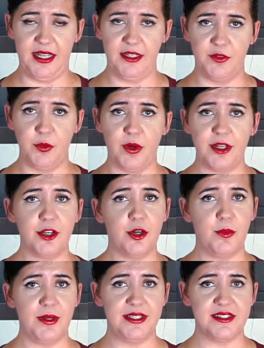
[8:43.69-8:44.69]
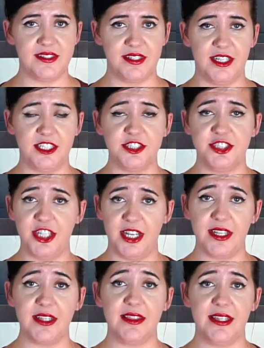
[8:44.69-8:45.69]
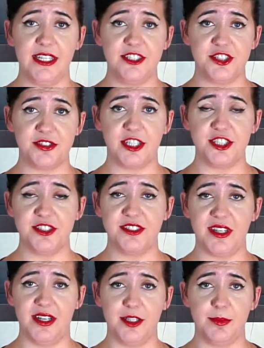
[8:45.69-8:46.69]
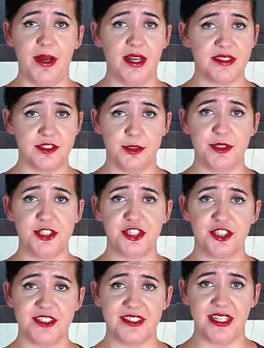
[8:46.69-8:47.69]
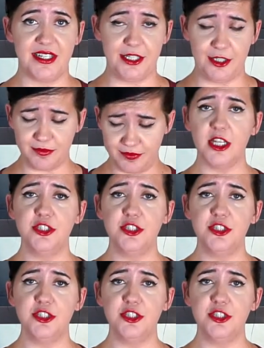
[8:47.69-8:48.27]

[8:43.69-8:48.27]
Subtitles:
and if you want to know when it's done, check the instructions on the box. I'll be sure to tell you.